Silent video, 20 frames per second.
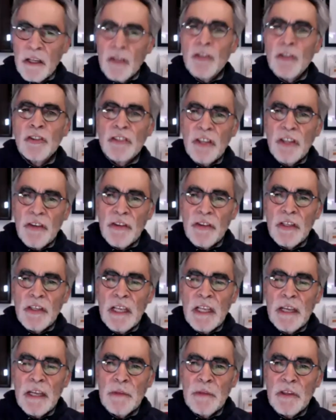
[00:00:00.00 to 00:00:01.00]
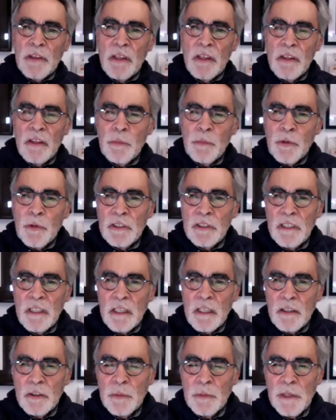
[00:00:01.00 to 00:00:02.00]
could you share the name of the, the person
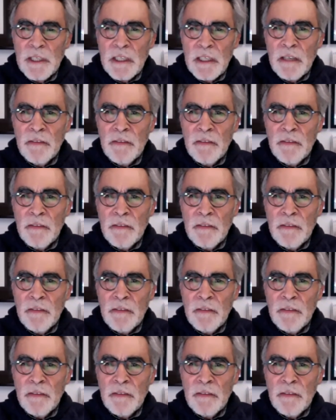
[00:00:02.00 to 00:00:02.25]
that you're? Yeah, his